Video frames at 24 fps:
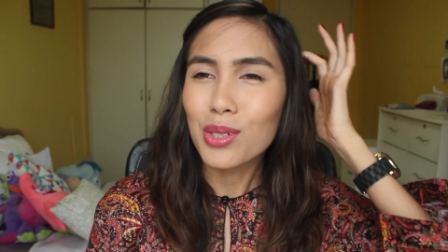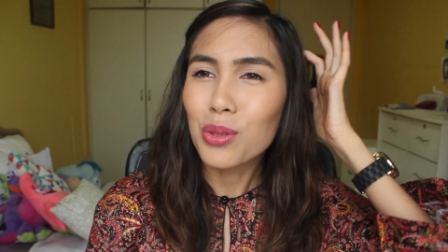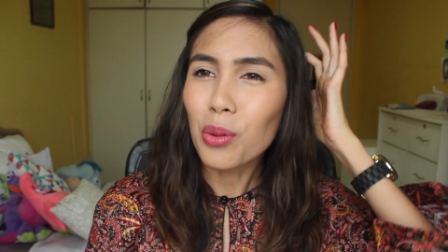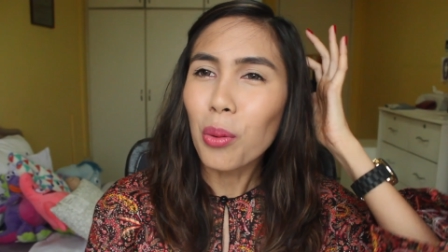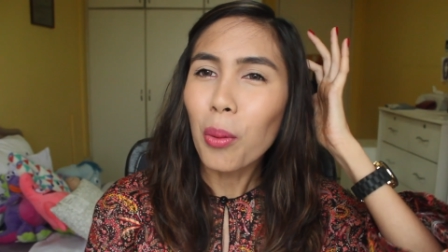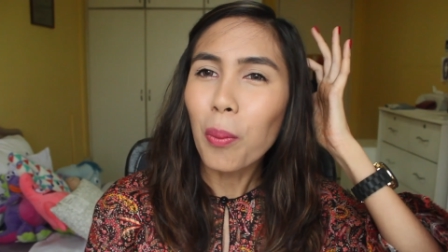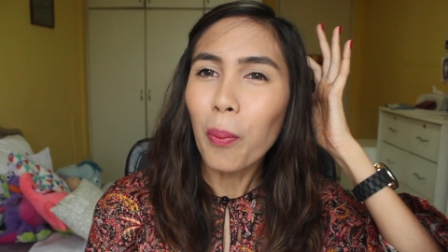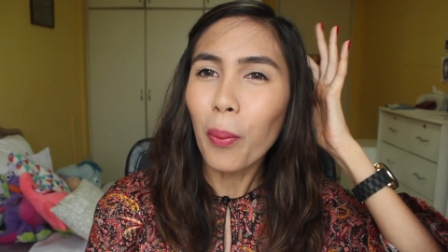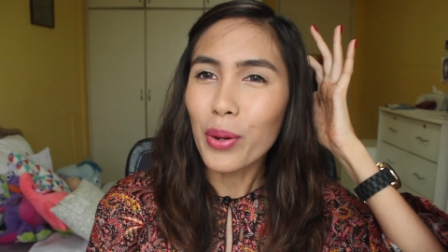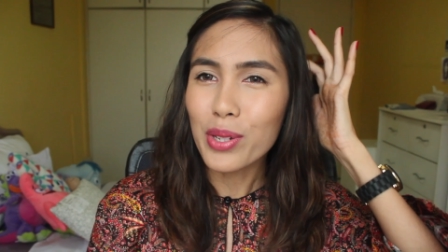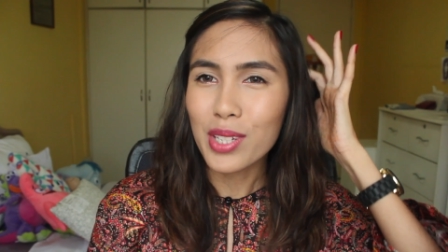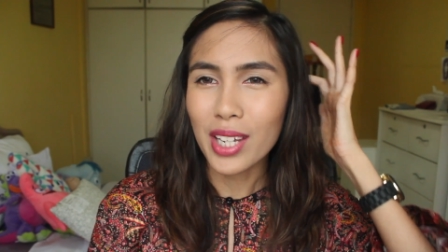
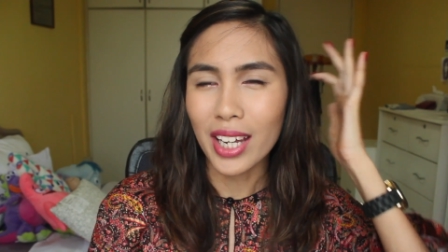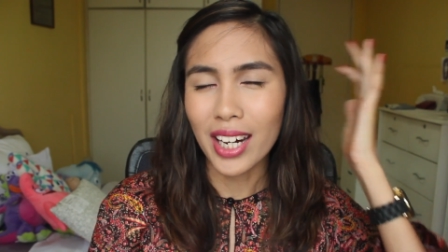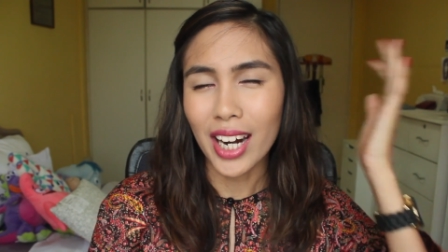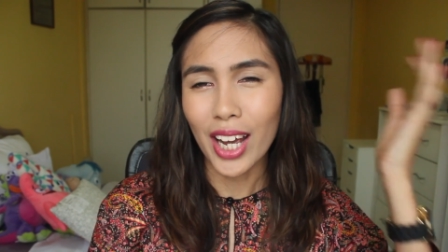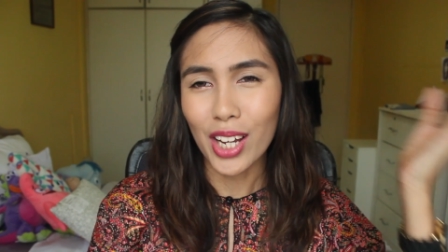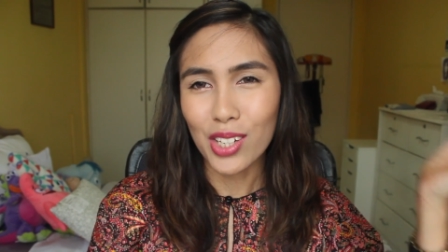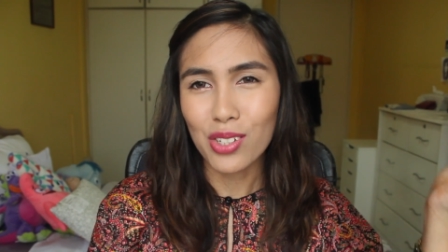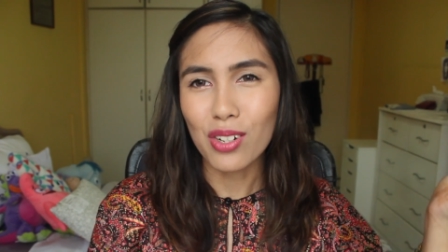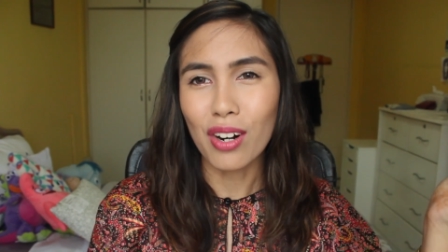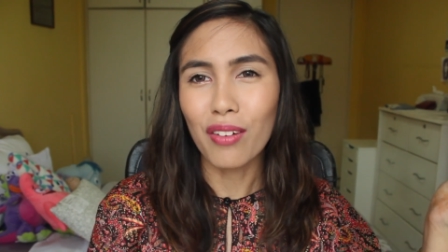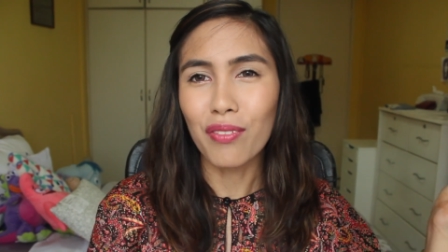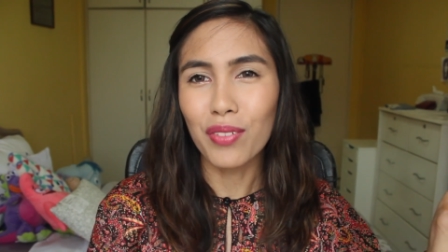do post an
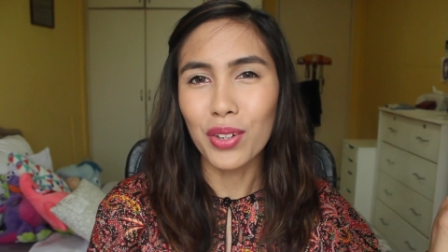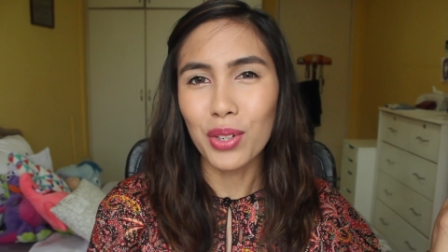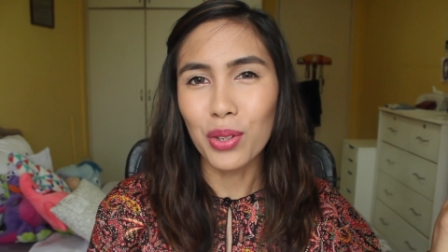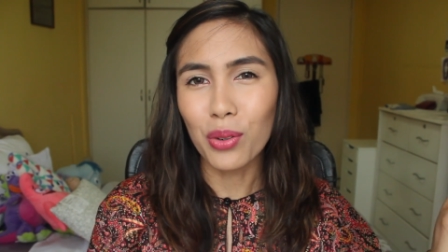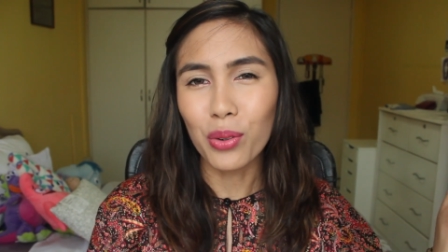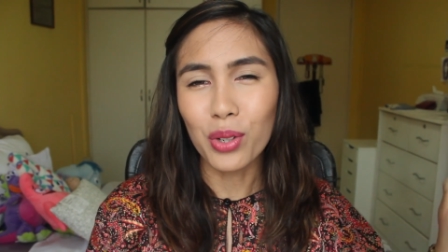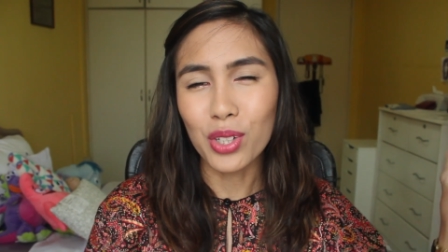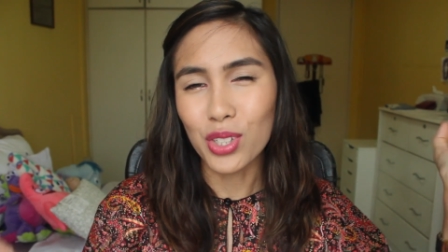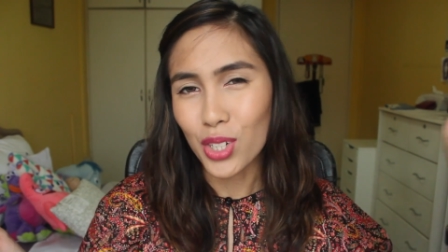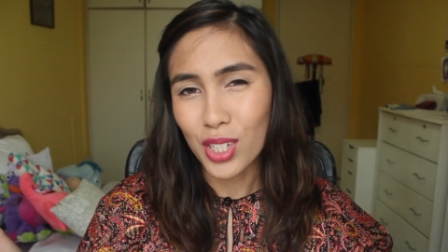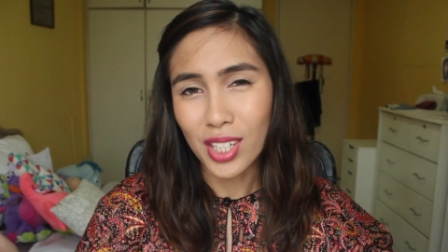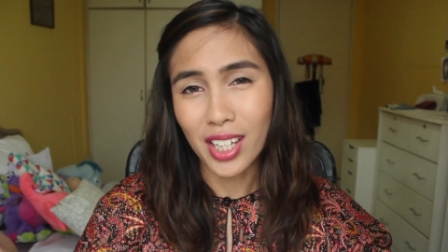extra
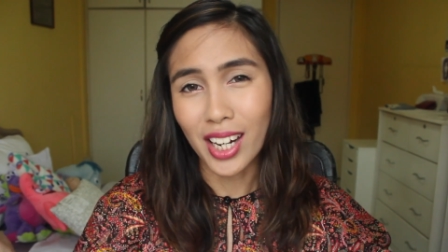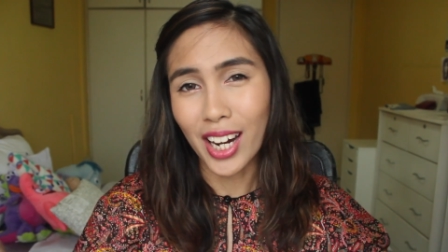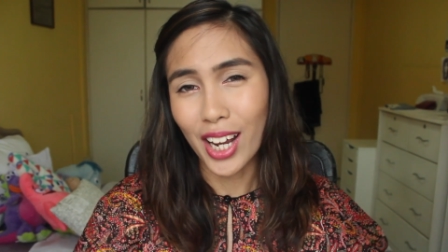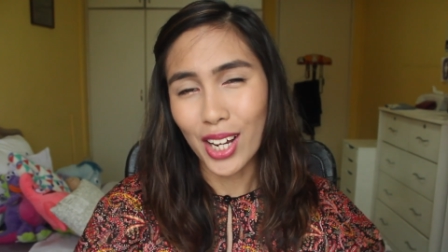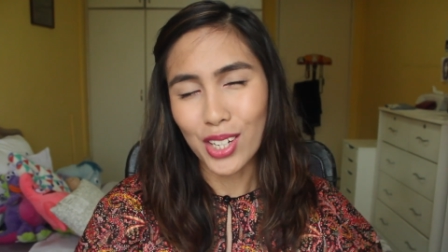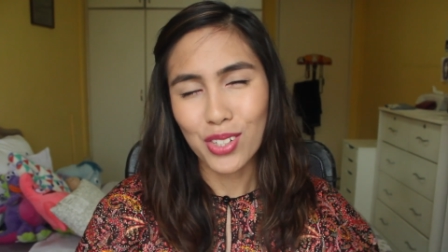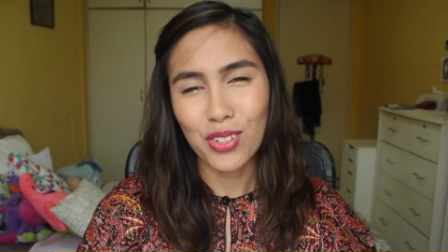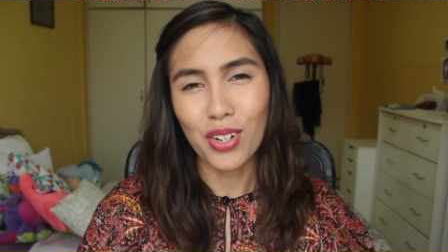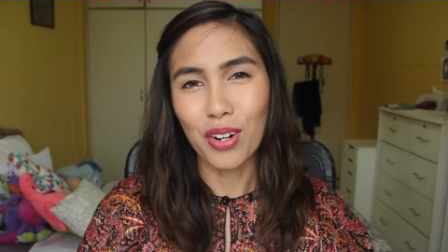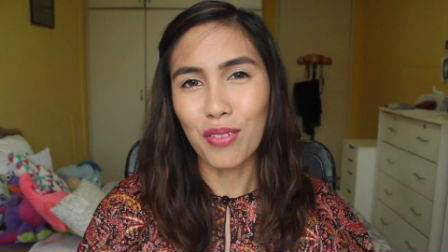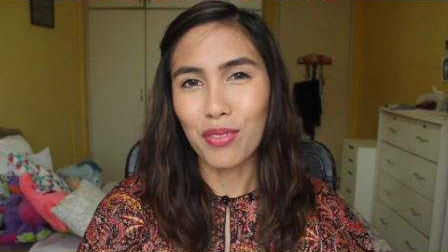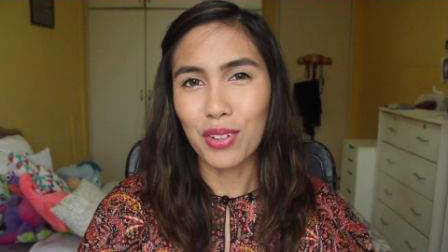video it's just an
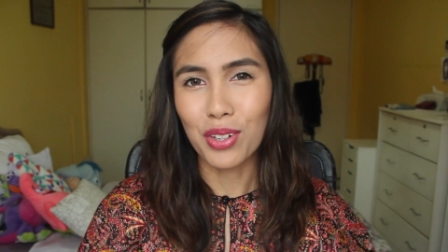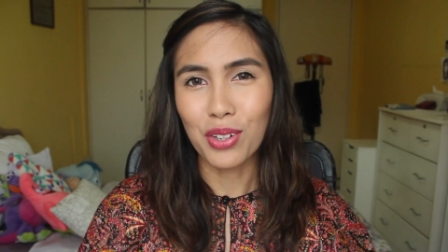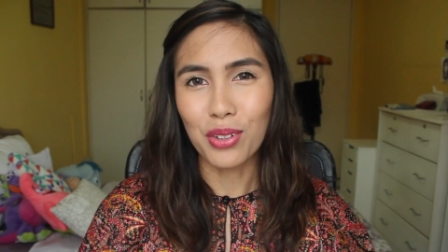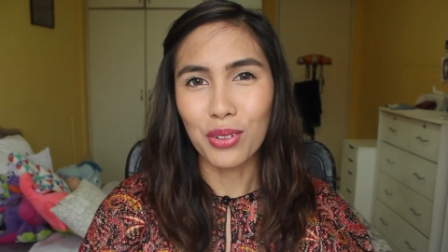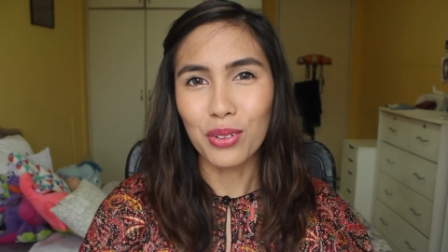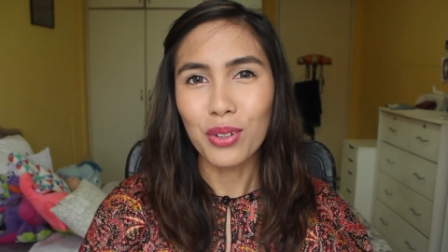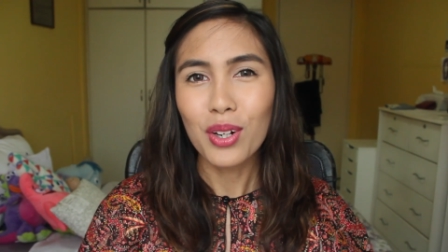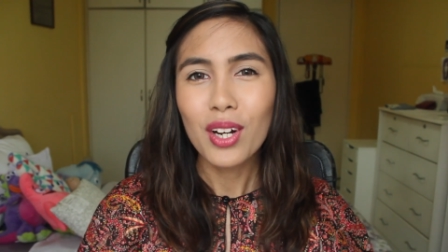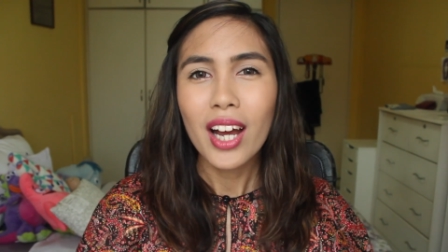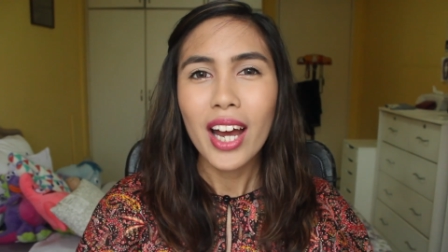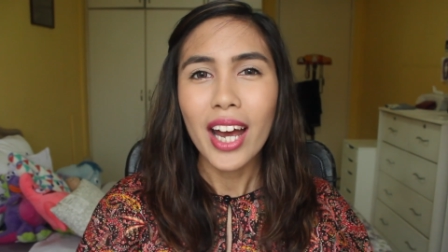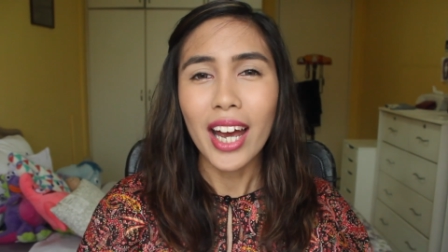extra video